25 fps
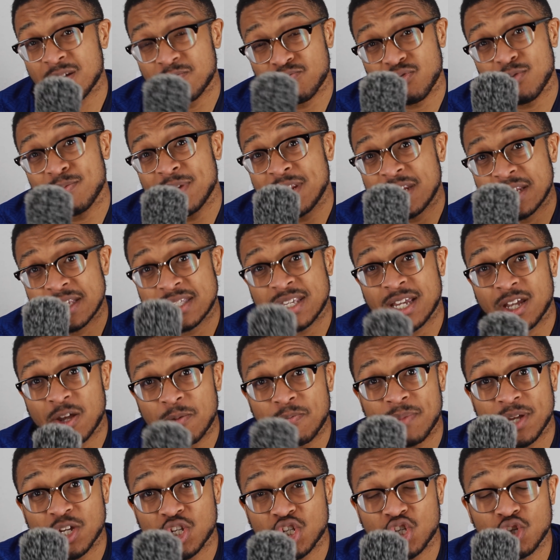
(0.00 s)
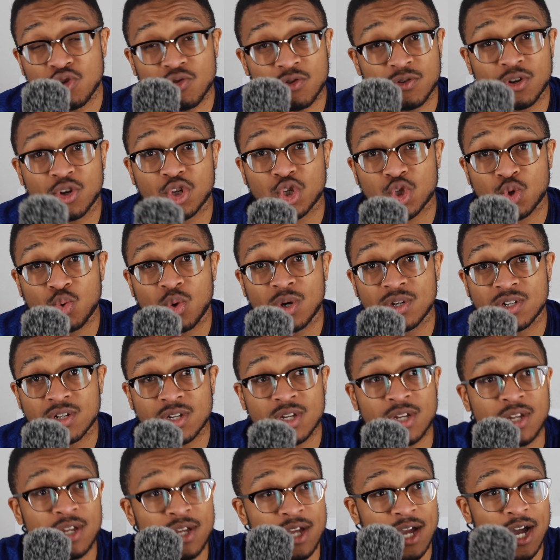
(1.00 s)
probably the second best shooter in our squad,
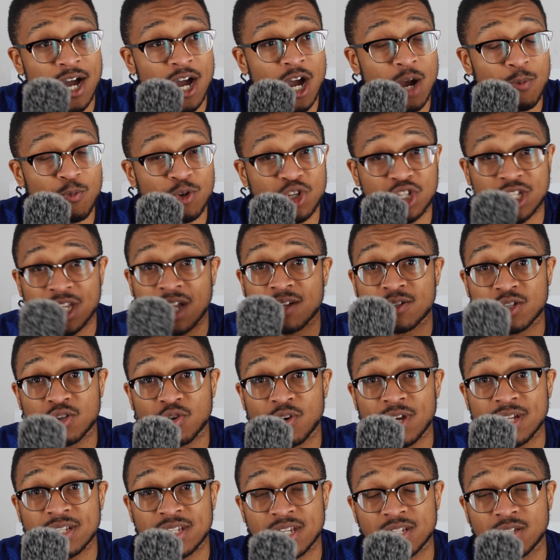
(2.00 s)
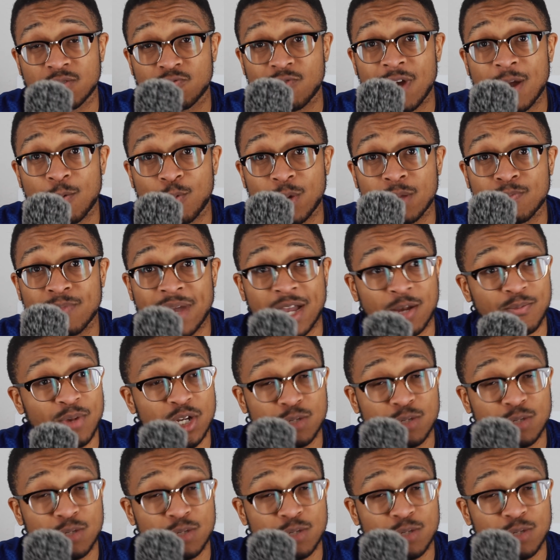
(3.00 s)
which sounds crazy as a right wing back,